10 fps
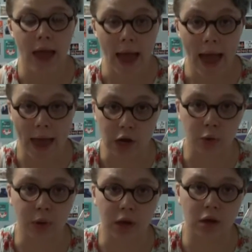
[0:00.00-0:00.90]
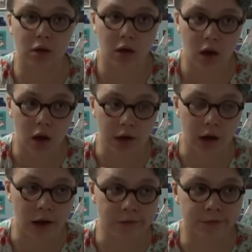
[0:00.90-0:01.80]
adequate
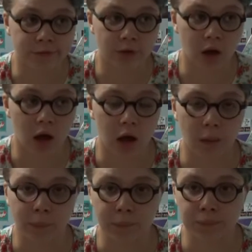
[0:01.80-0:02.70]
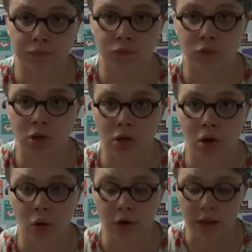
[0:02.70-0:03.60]
enough,
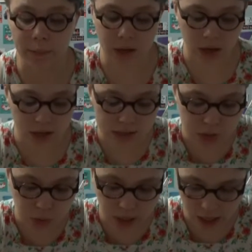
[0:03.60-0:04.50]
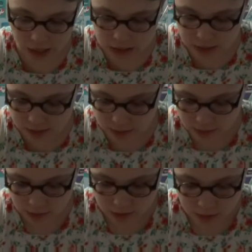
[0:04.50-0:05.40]
or that because you can't
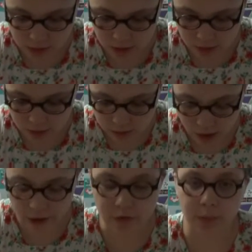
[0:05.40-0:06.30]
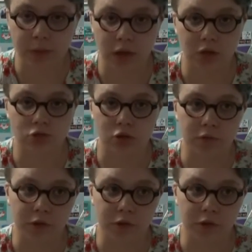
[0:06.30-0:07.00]
have complete control over